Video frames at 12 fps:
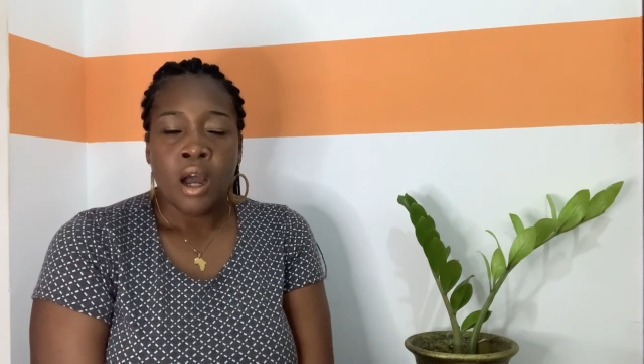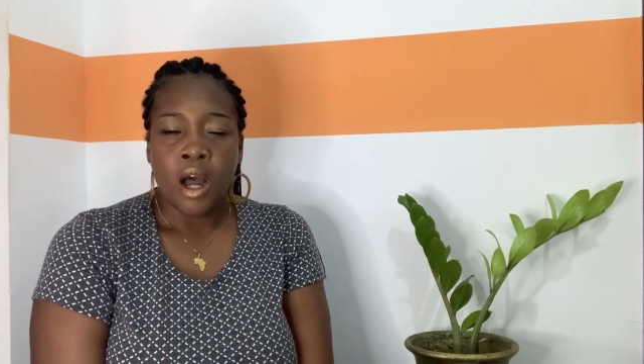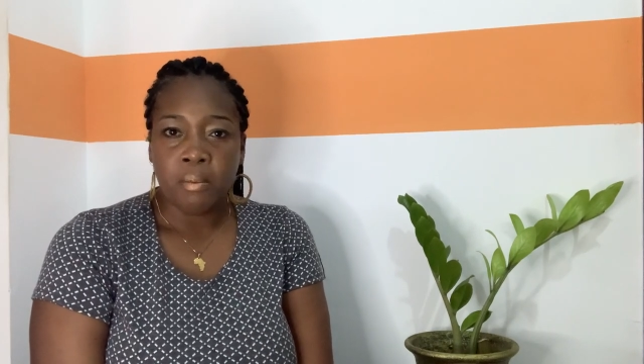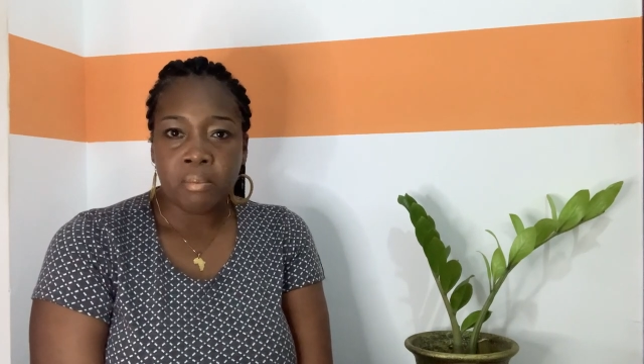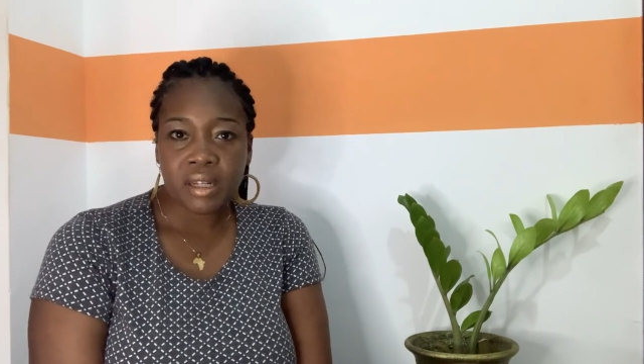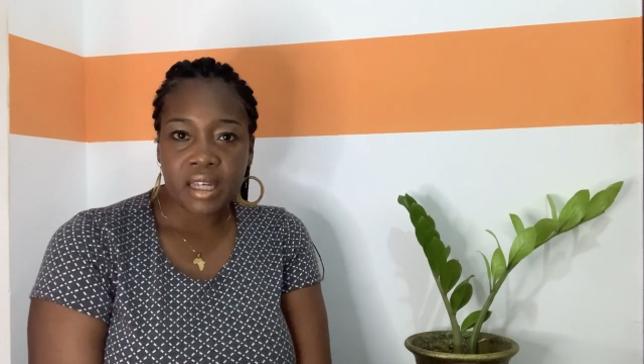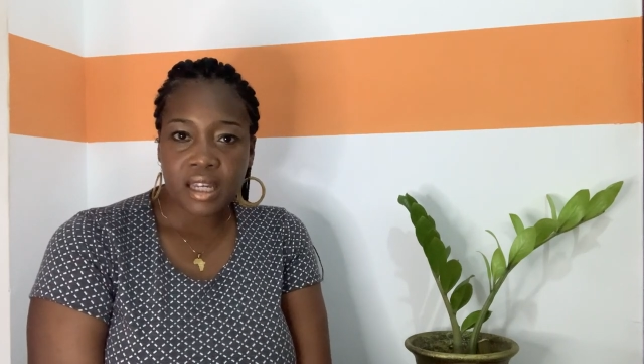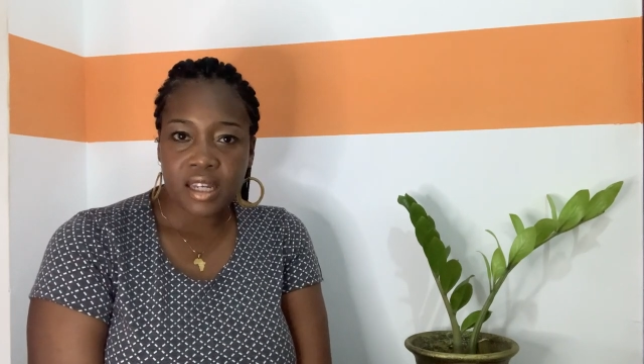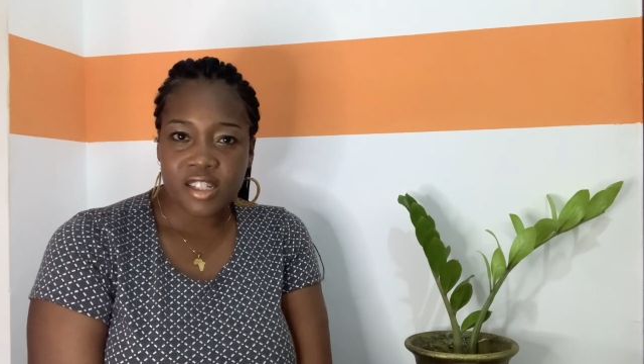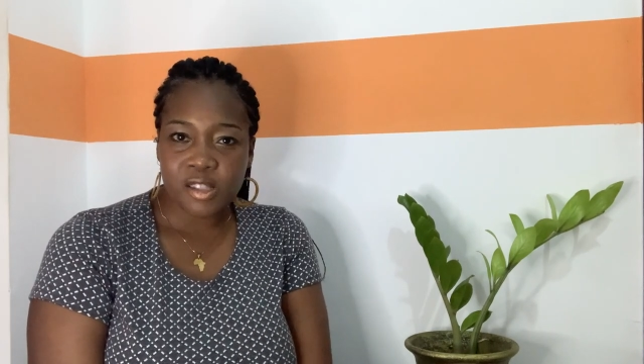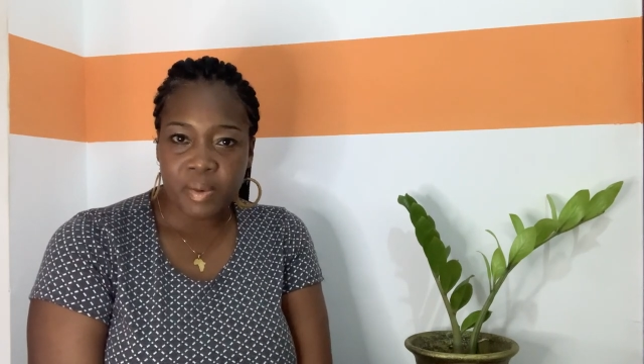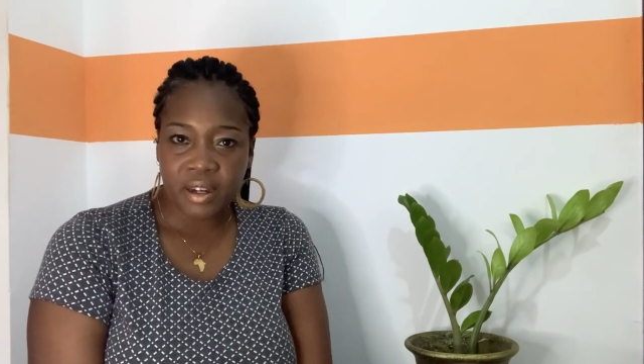humbling
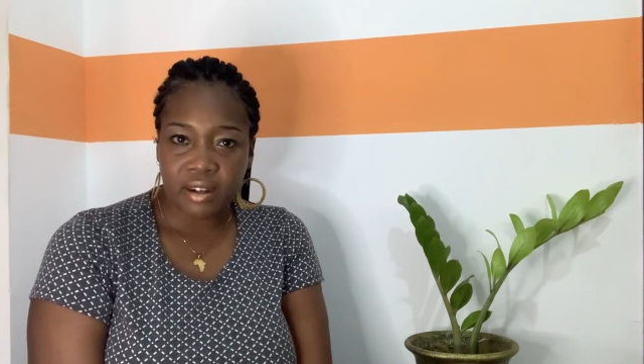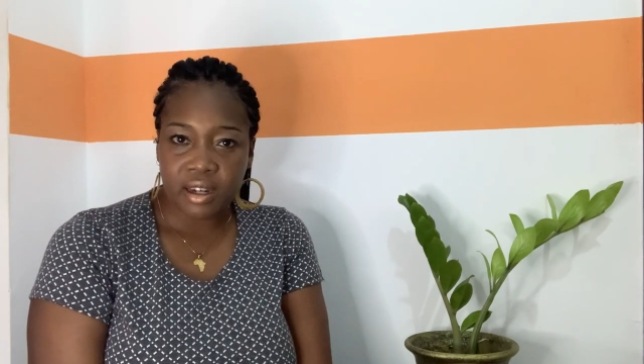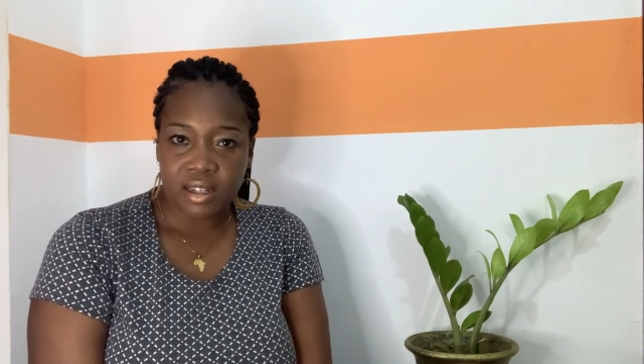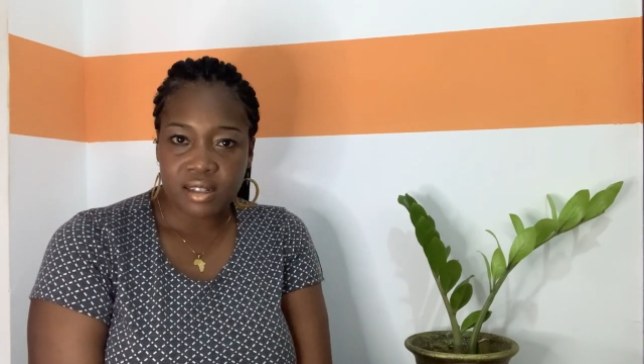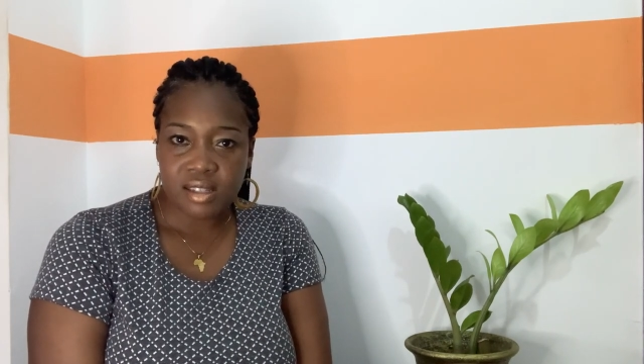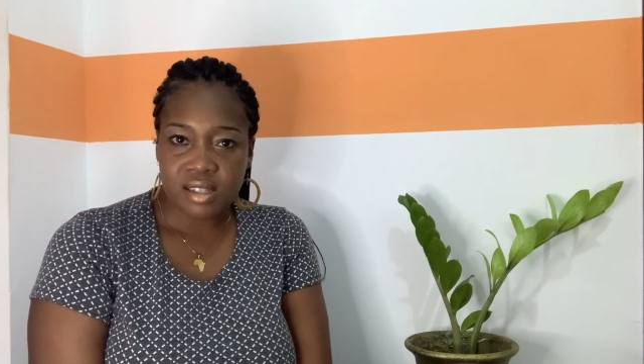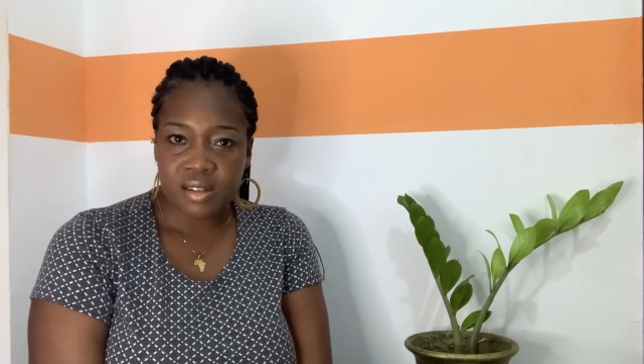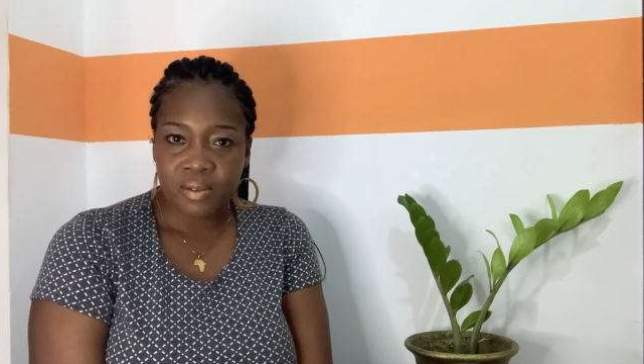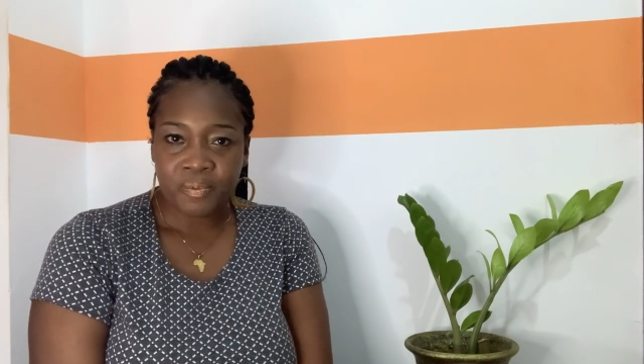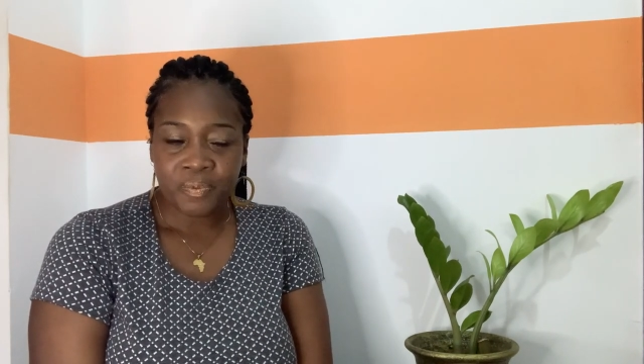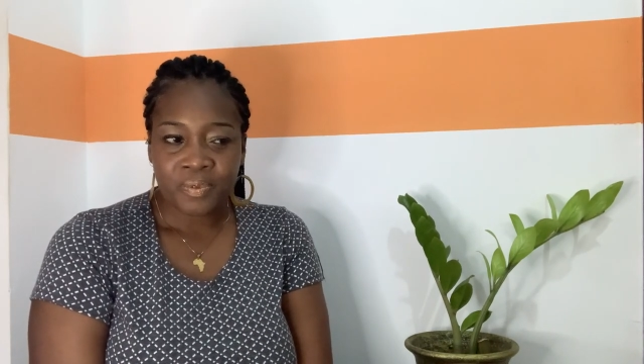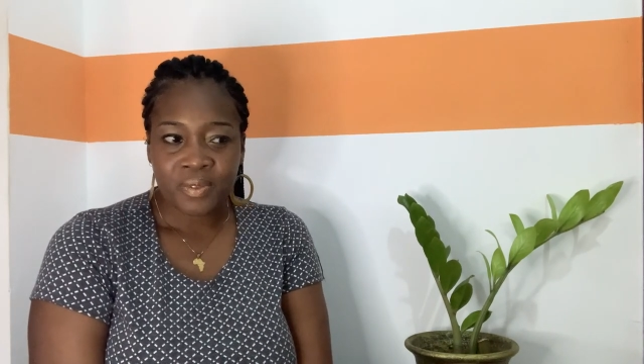experience.
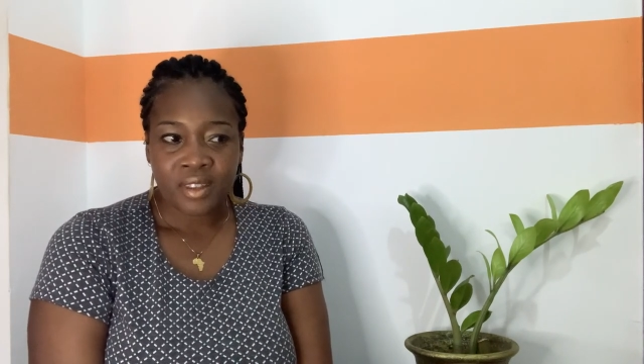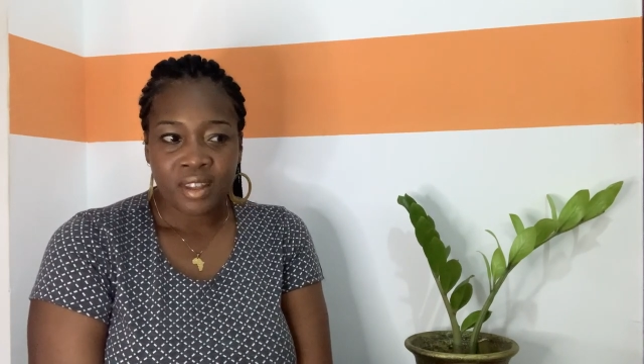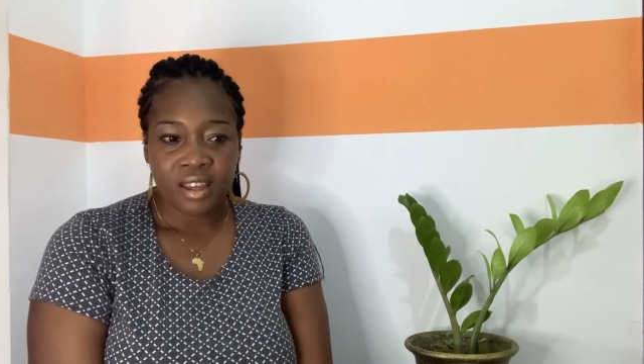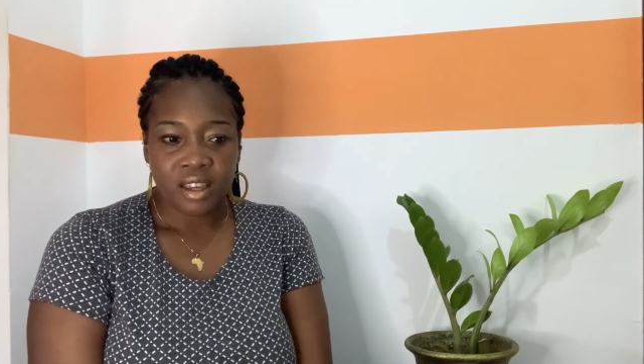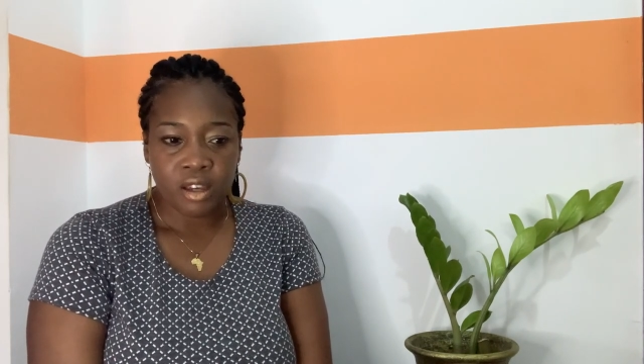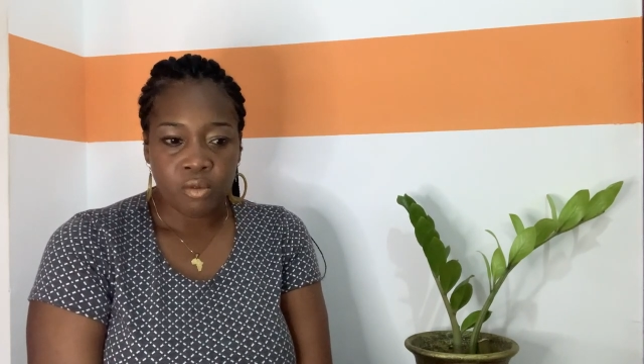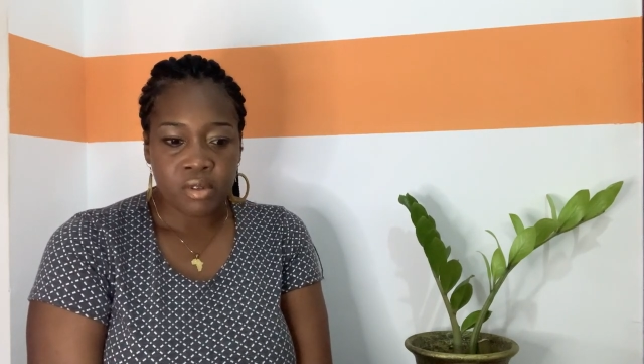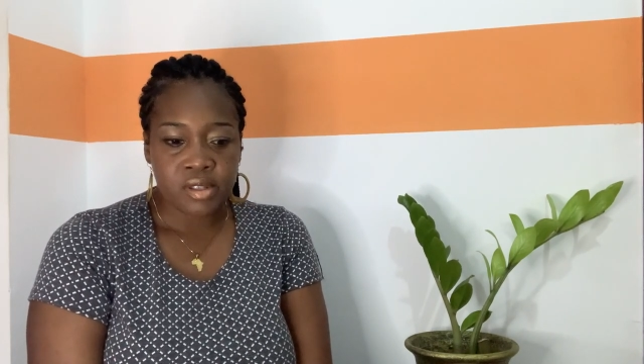It